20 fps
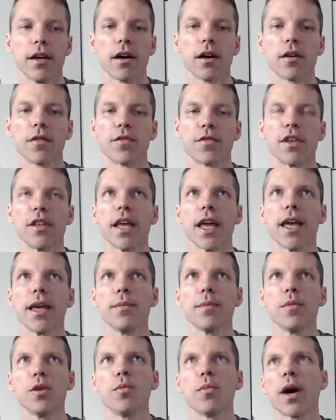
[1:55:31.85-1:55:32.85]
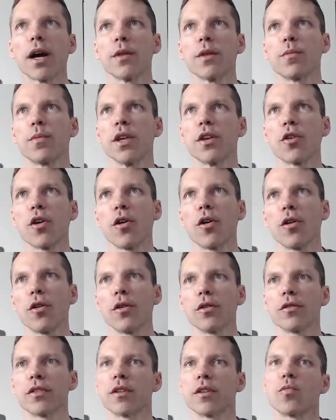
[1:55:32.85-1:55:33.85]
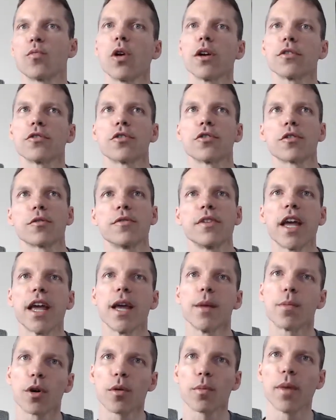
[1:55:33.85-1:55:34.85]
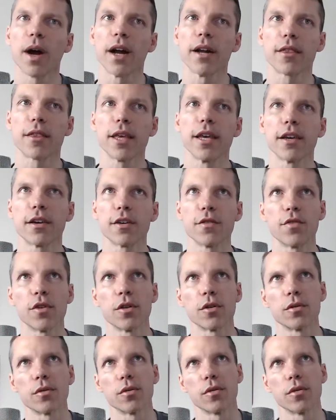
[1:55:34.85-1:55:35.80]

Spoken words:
of the name you might be called and what your neighbor might think of you,